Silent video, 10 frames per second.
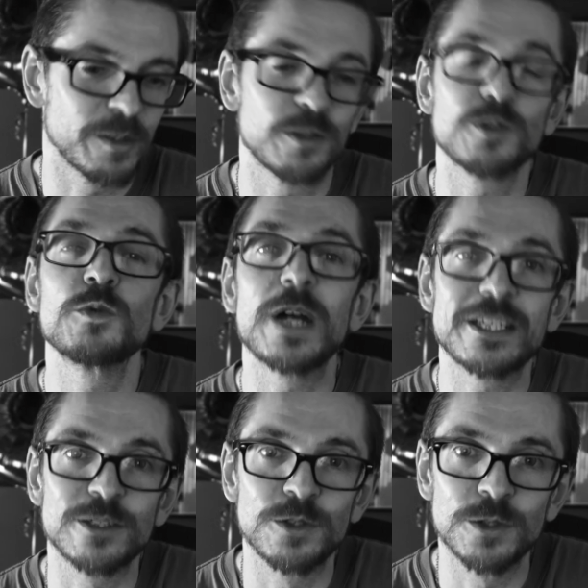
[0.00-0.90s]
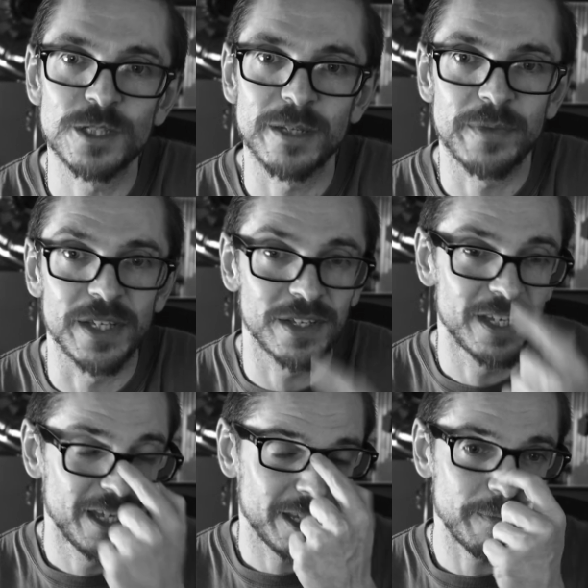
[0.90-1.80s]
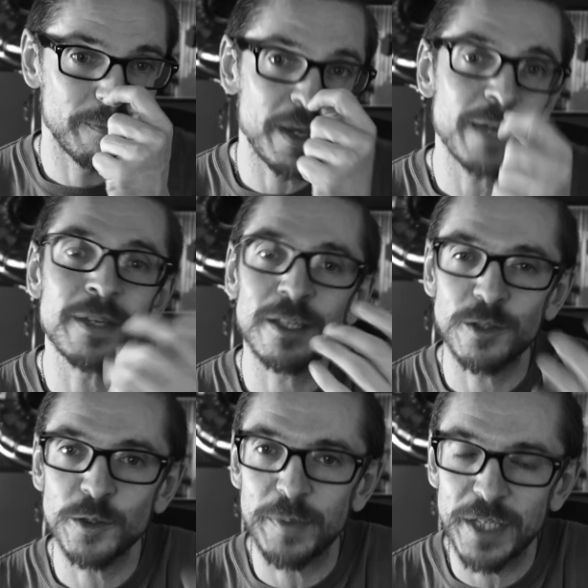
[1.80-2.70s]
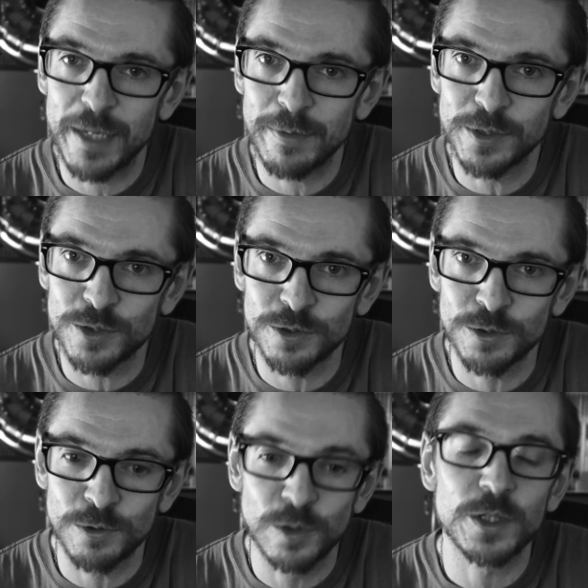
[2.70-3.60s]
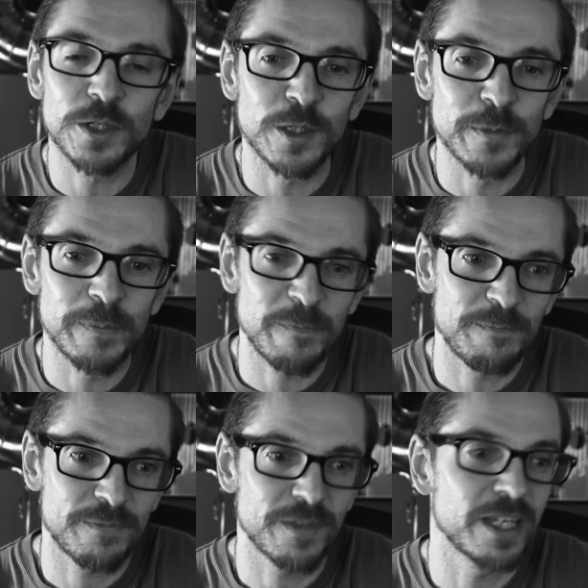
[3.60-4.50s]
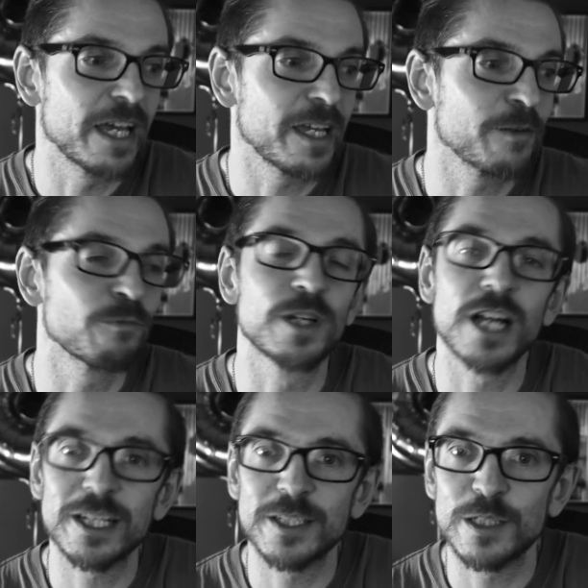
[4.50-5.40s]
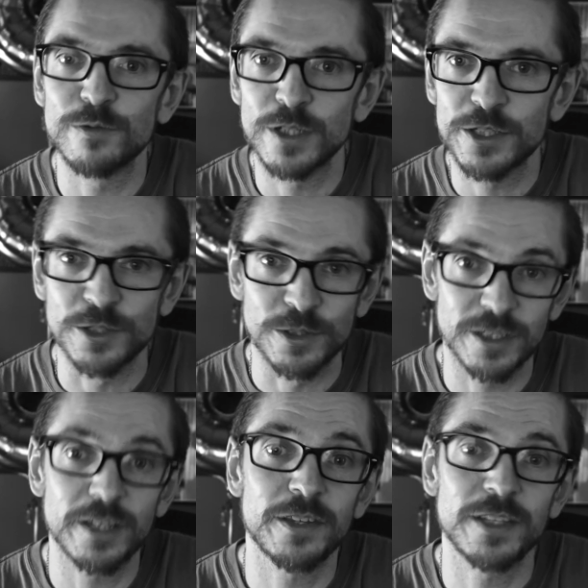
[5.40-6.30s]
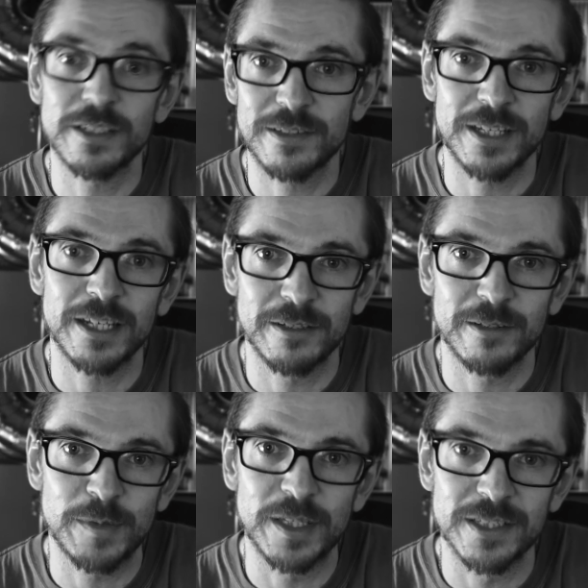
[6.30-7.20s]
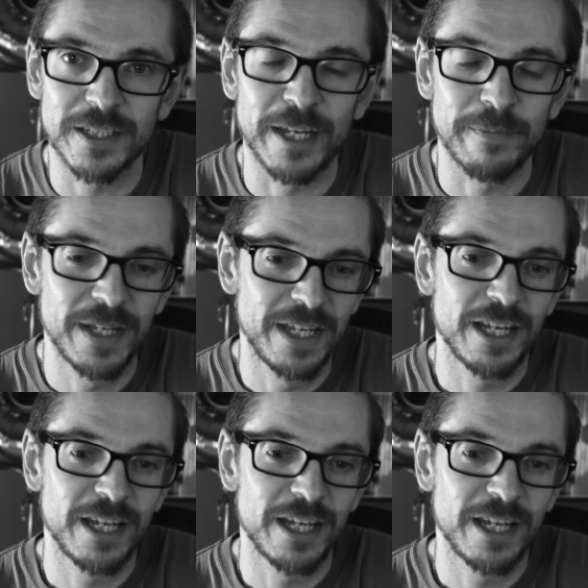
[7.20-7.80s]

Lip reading: two ways to do something, then maybe you'll be able to look at them in regard to these virtues, other things taken to be the same,